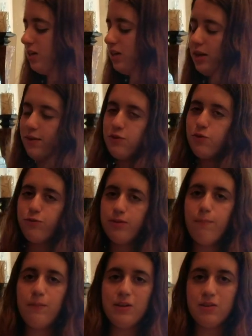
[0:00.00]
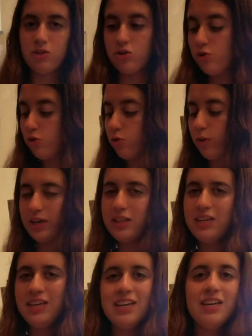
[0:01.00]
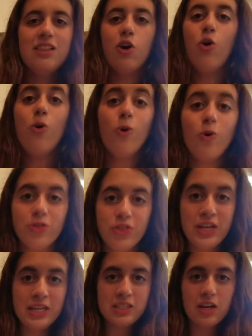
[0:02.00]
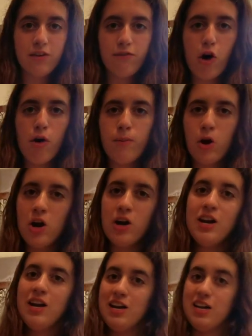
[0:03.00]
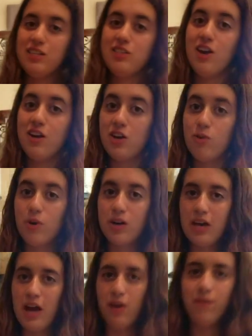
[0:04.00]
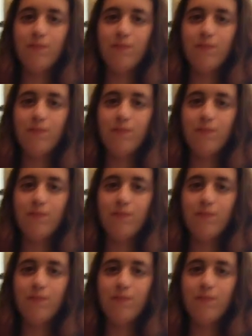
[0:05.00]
If you flip it too quickly, the whole thing is going to fall apart and it's not going to work out.